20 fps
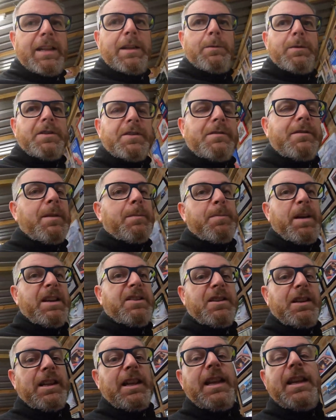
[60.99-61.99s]
There was
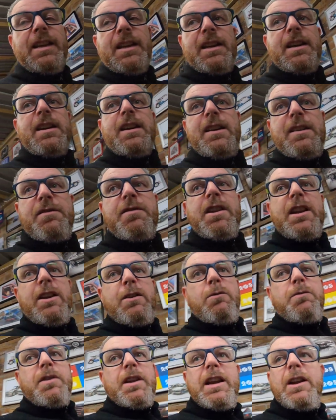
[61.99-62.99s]
basically the
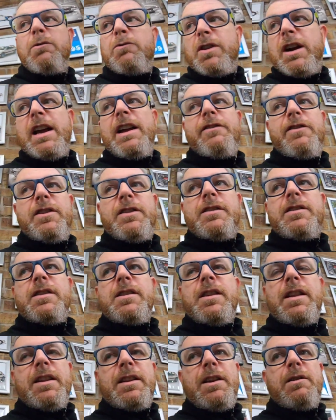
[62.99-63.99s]
new
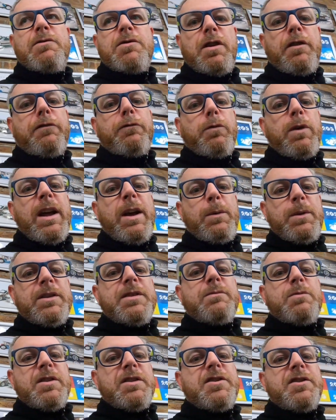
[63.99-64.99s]
drivers, the new software
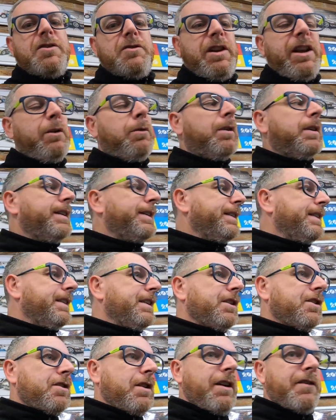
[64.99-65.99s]
was too new,
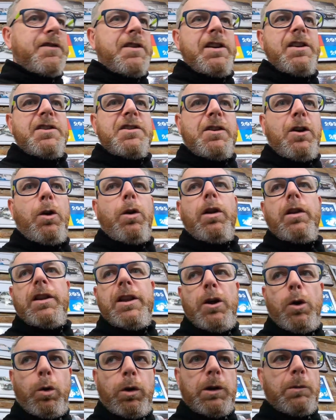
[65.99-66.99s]
so I have to install
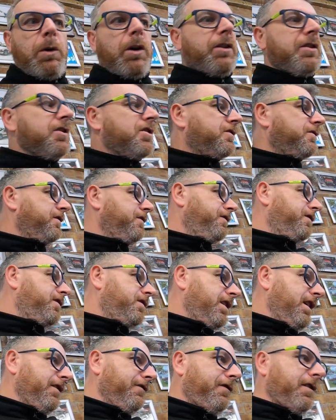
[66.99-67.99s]
the older ones
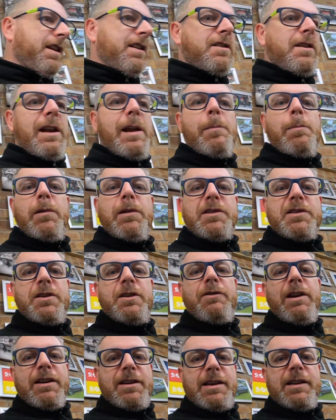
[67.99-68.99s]
for it to be able
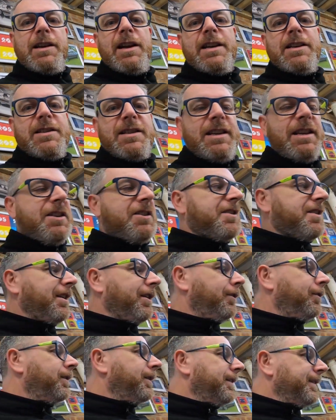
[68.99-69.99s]
to recognise the
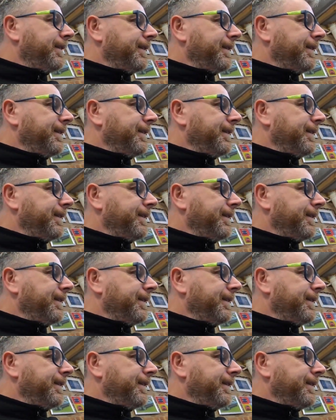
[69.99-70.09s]
ECU